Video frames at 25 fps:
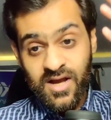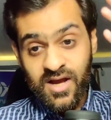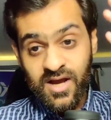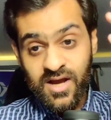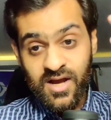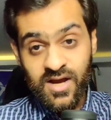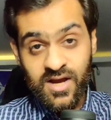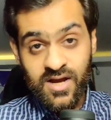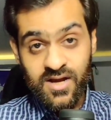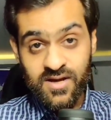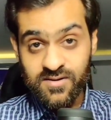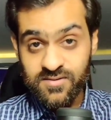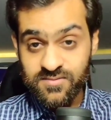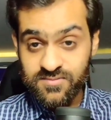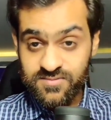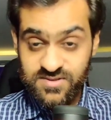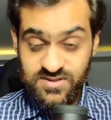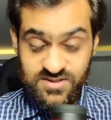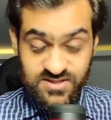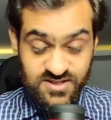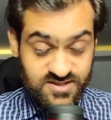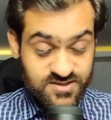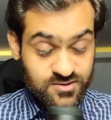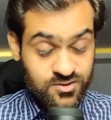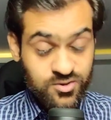
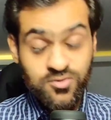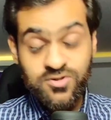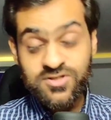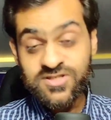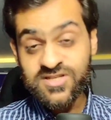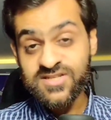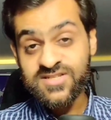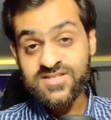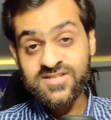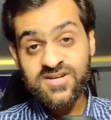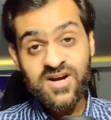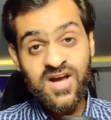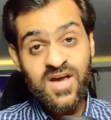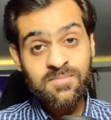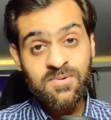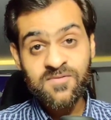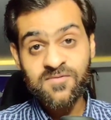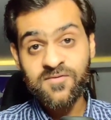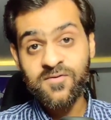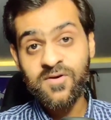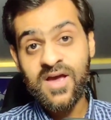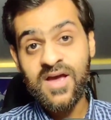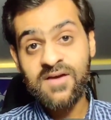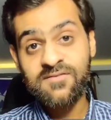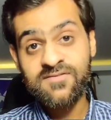So do subscribe
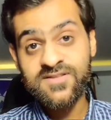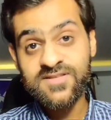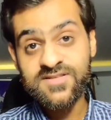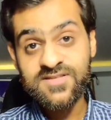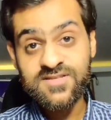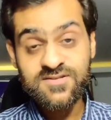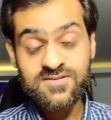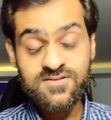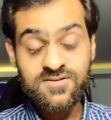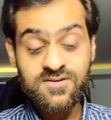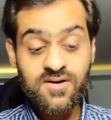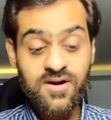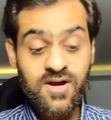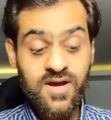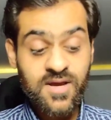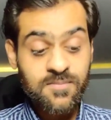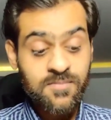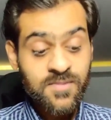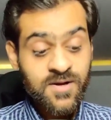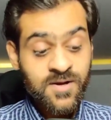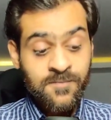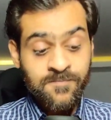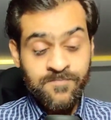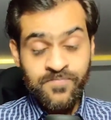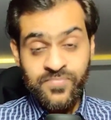if you haven't
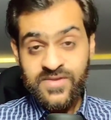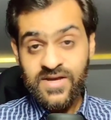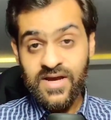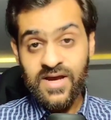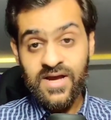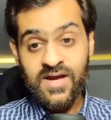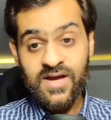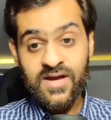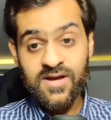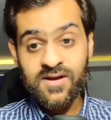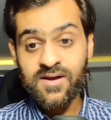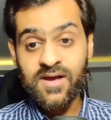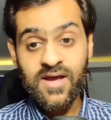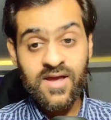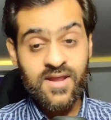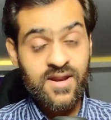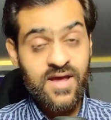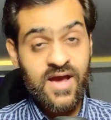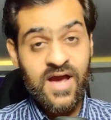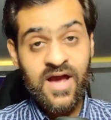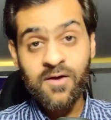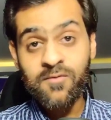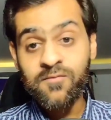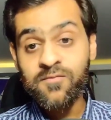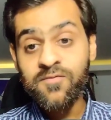subscribed,
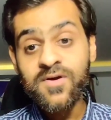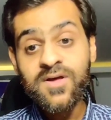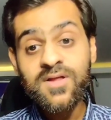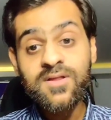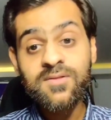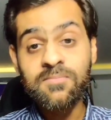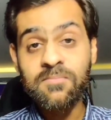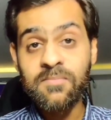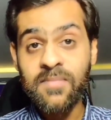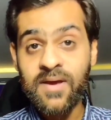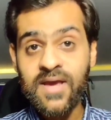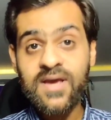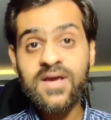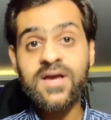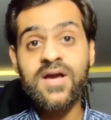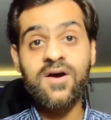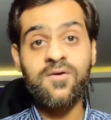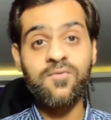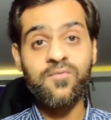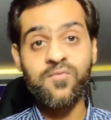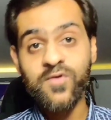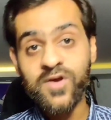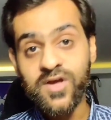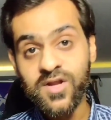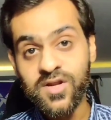and I will make
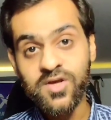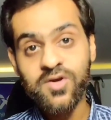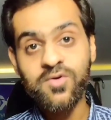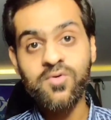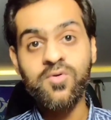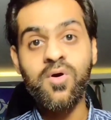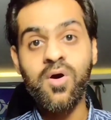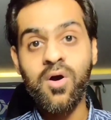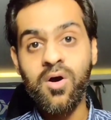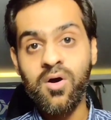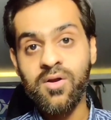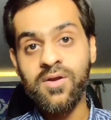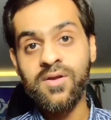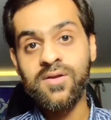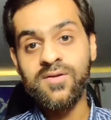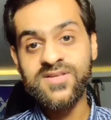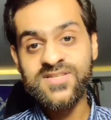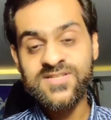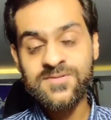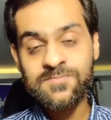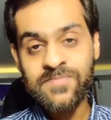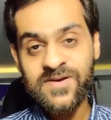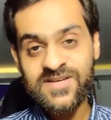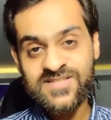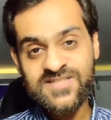a video on
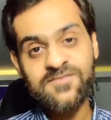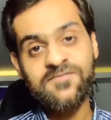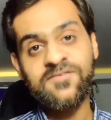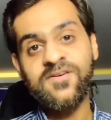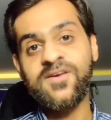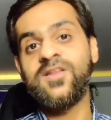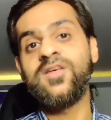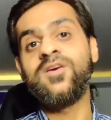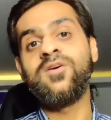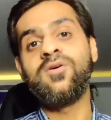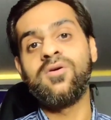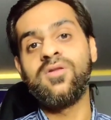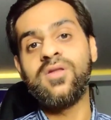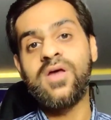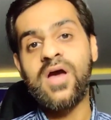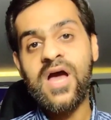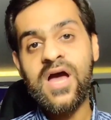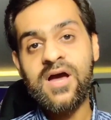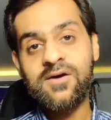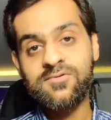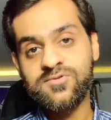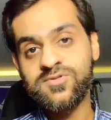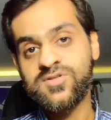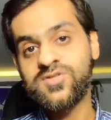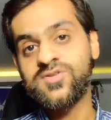specifically on
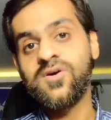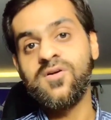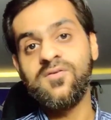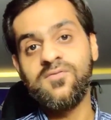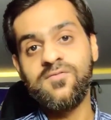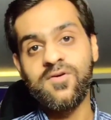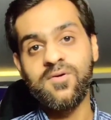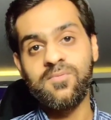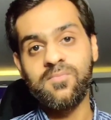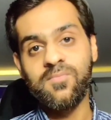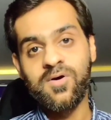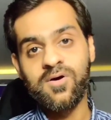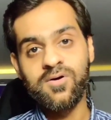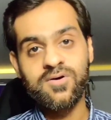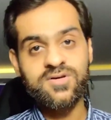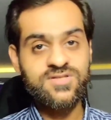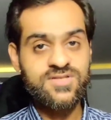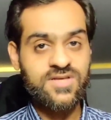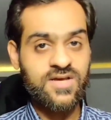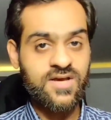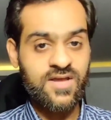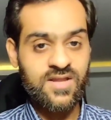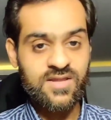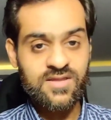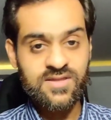how to solve your
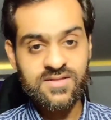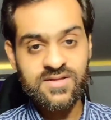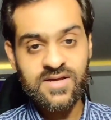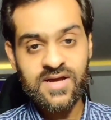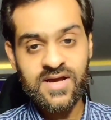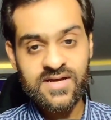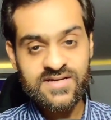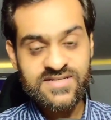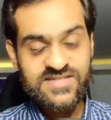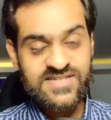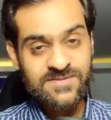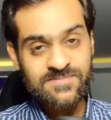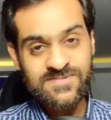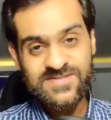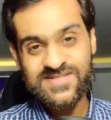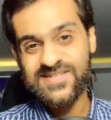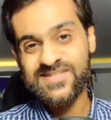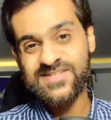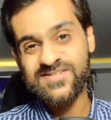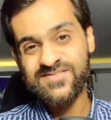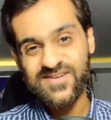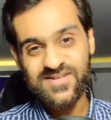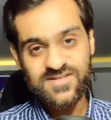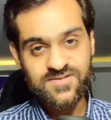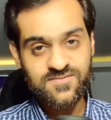mocks and tips
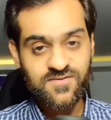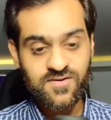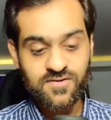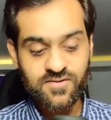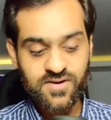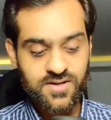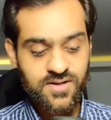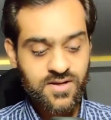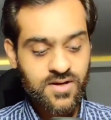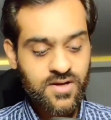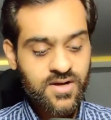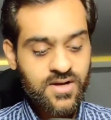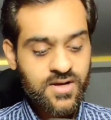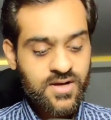and tricks for it.